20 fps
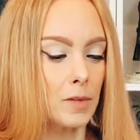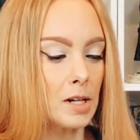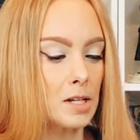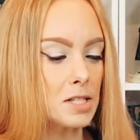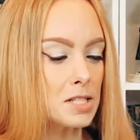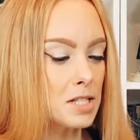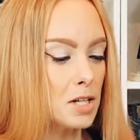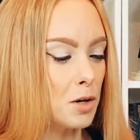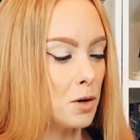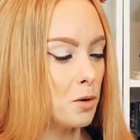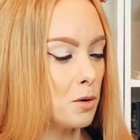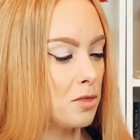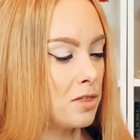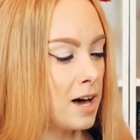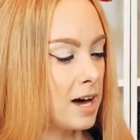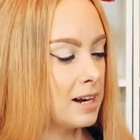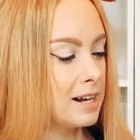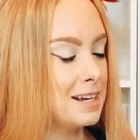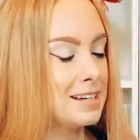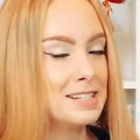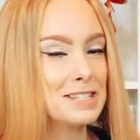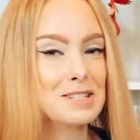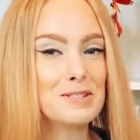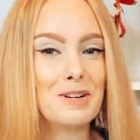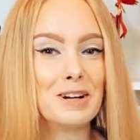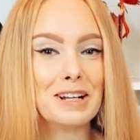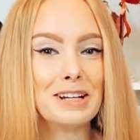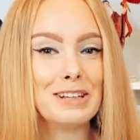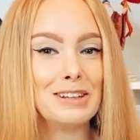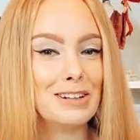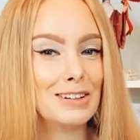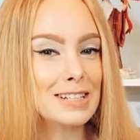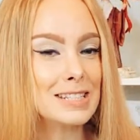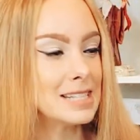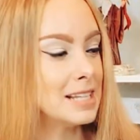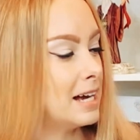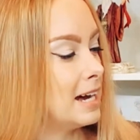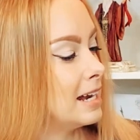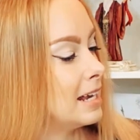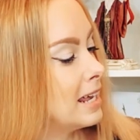So that is what it looks
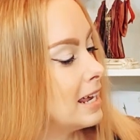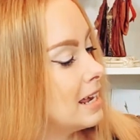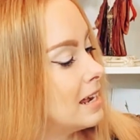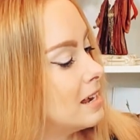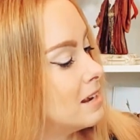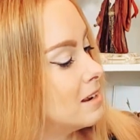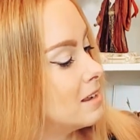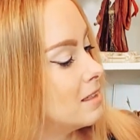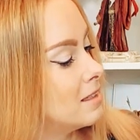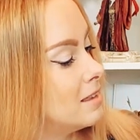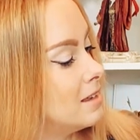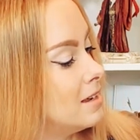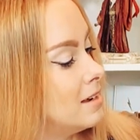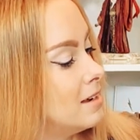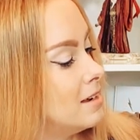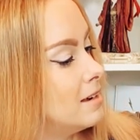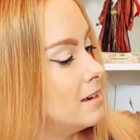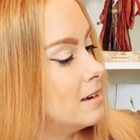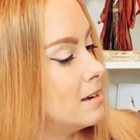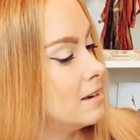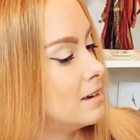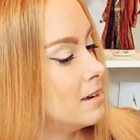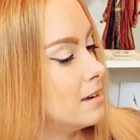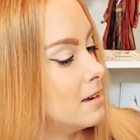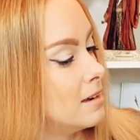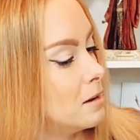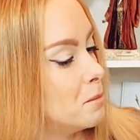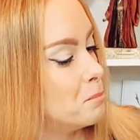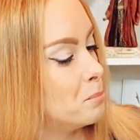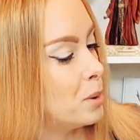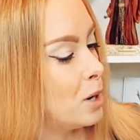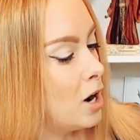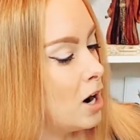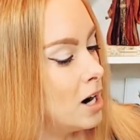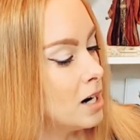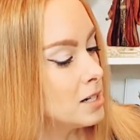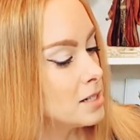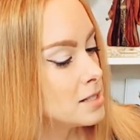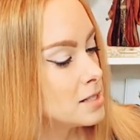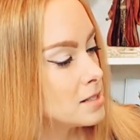like in the
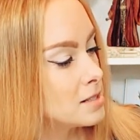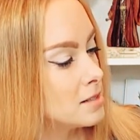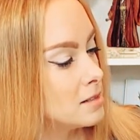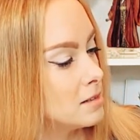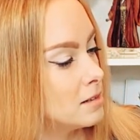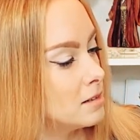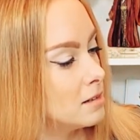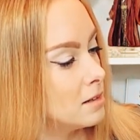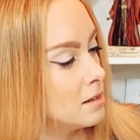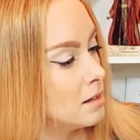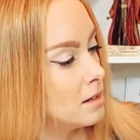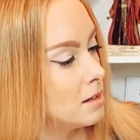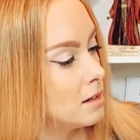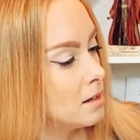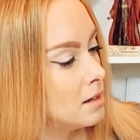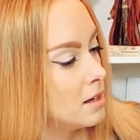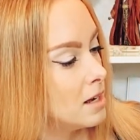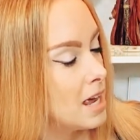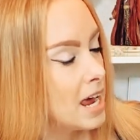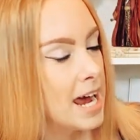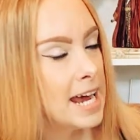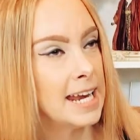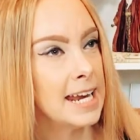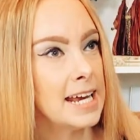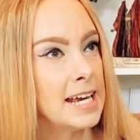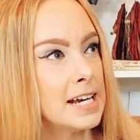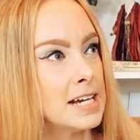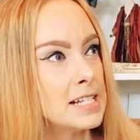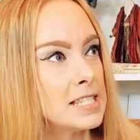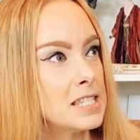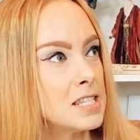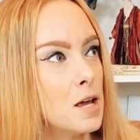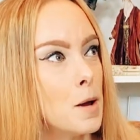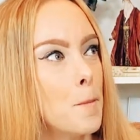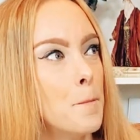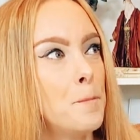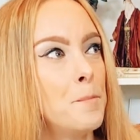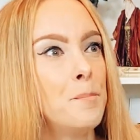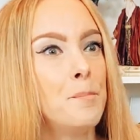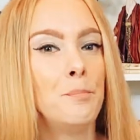box. It is
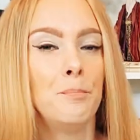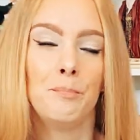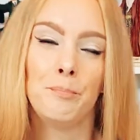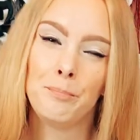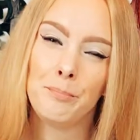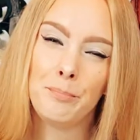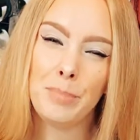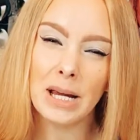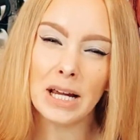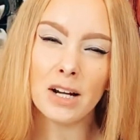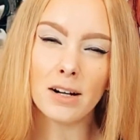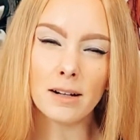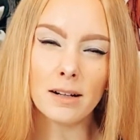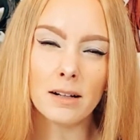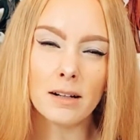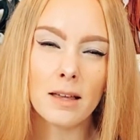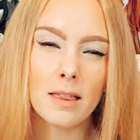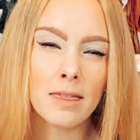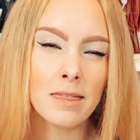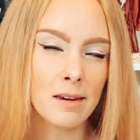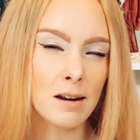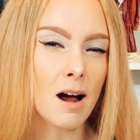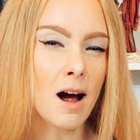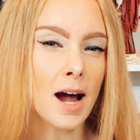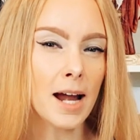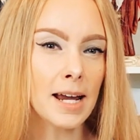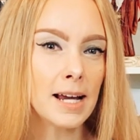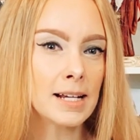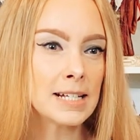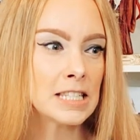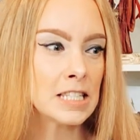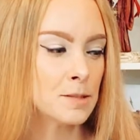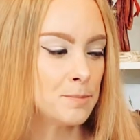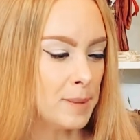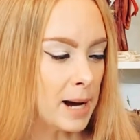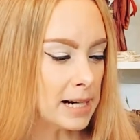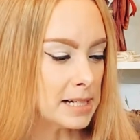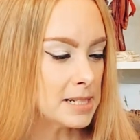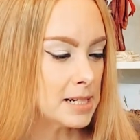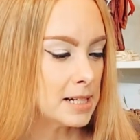bigger than I
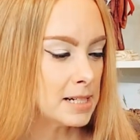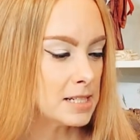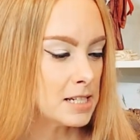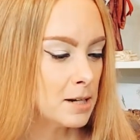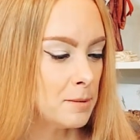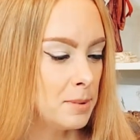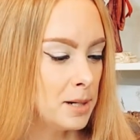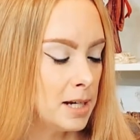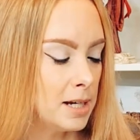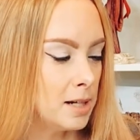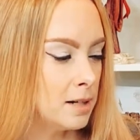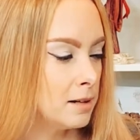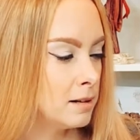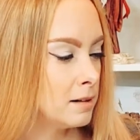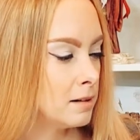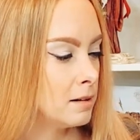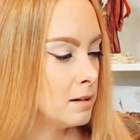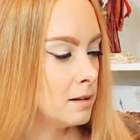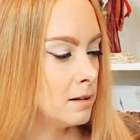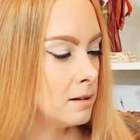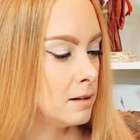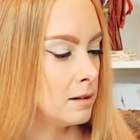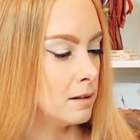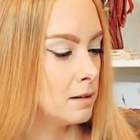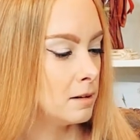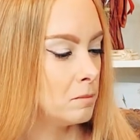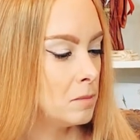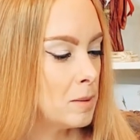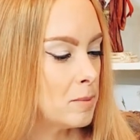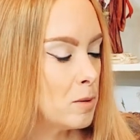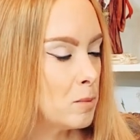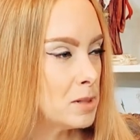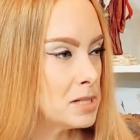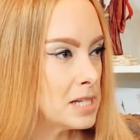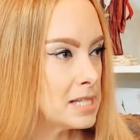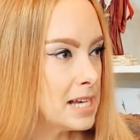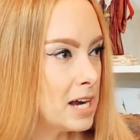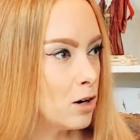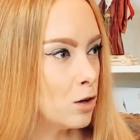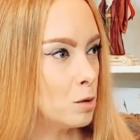expected it to be. Maybe once
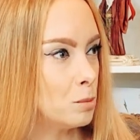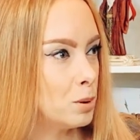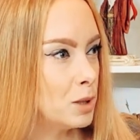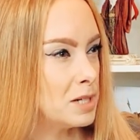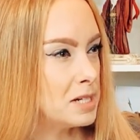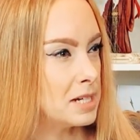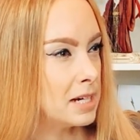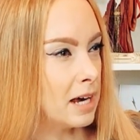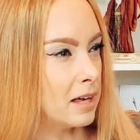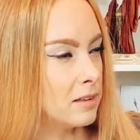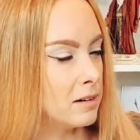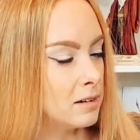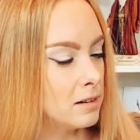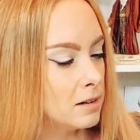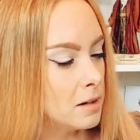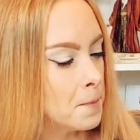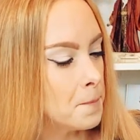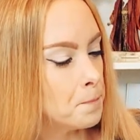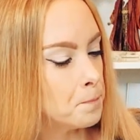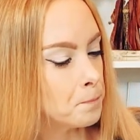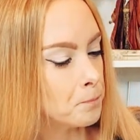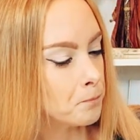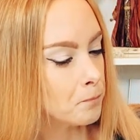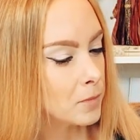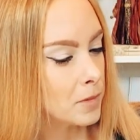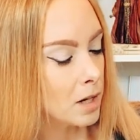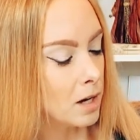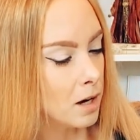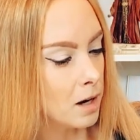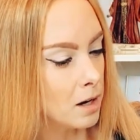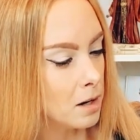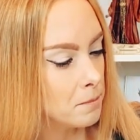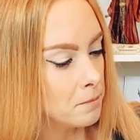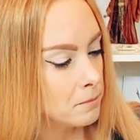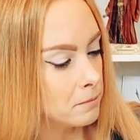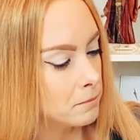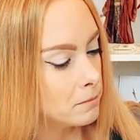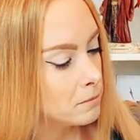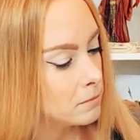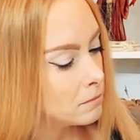it's out and put together,
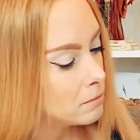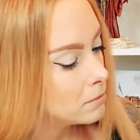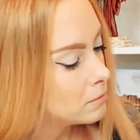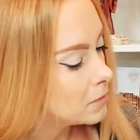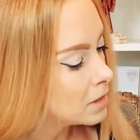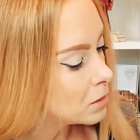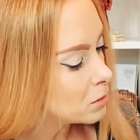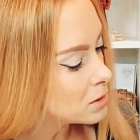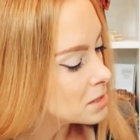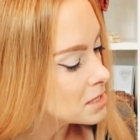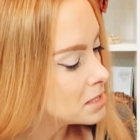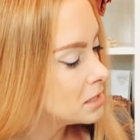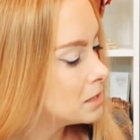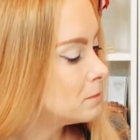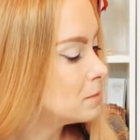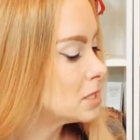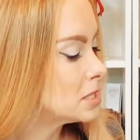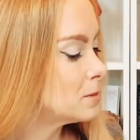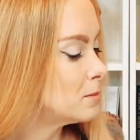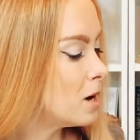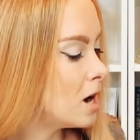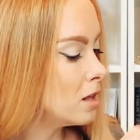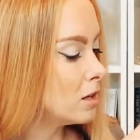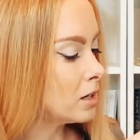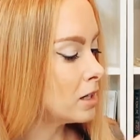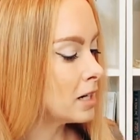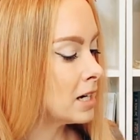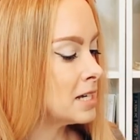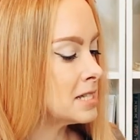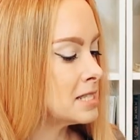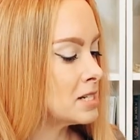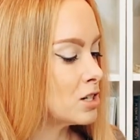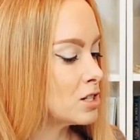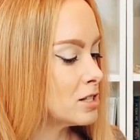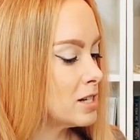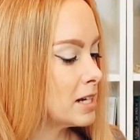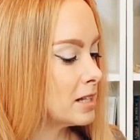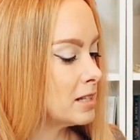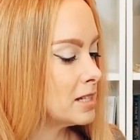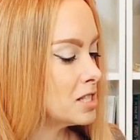um, it will seem smaller because there's
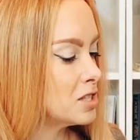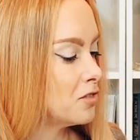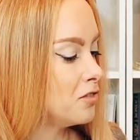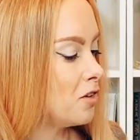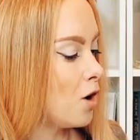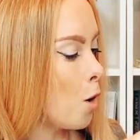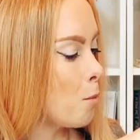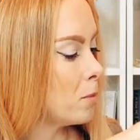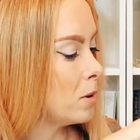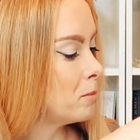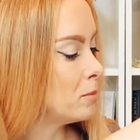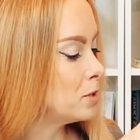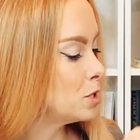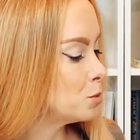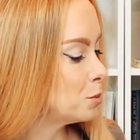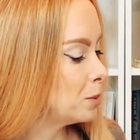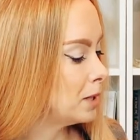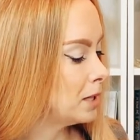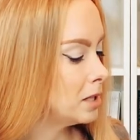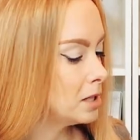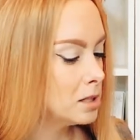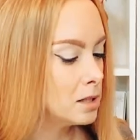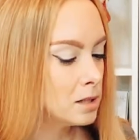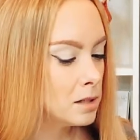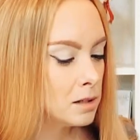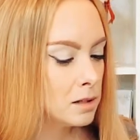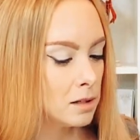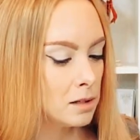like this foam in between,